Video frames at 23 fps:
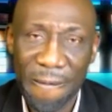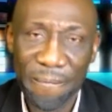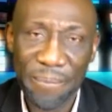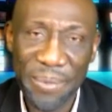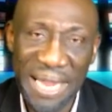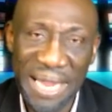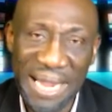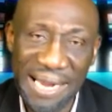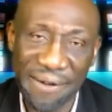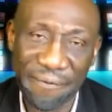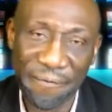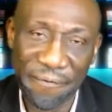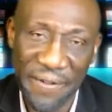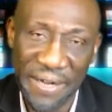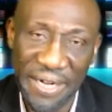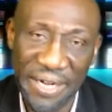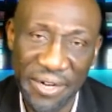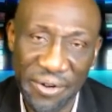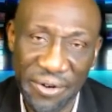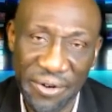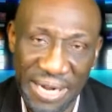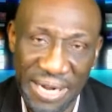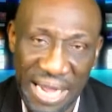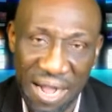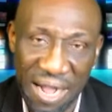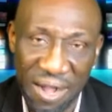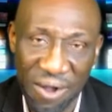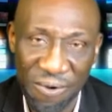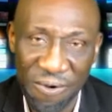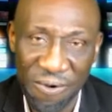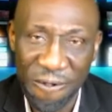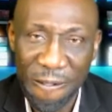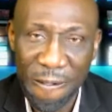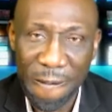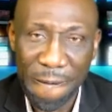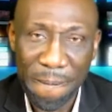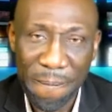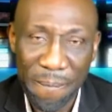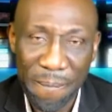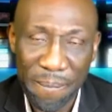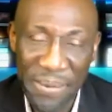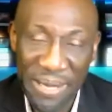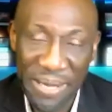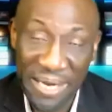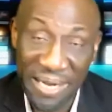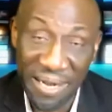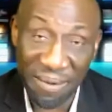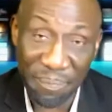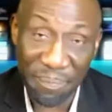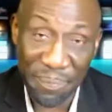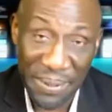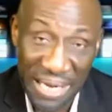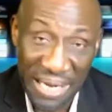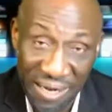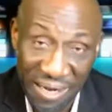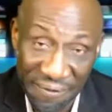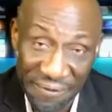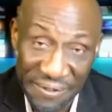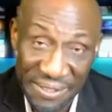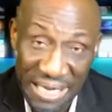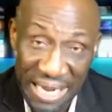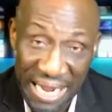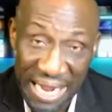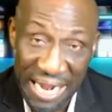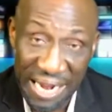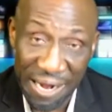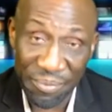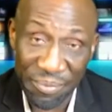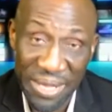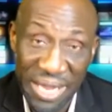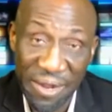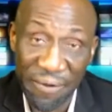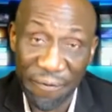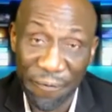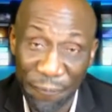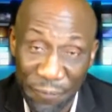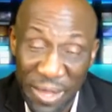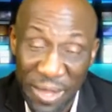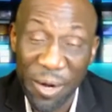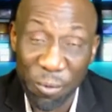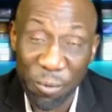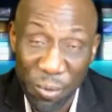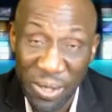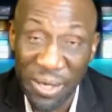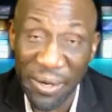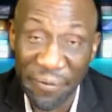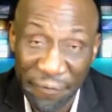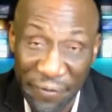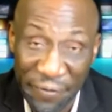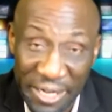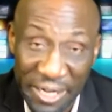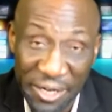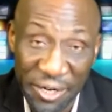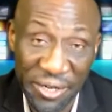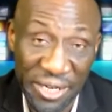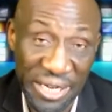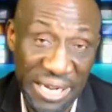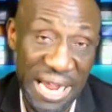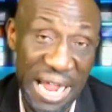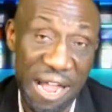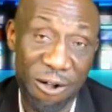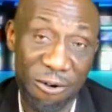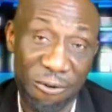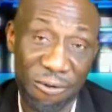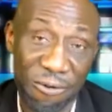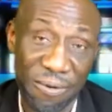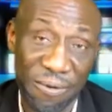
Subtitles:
They got to figure it out. But come playoff time, they would have figured it out.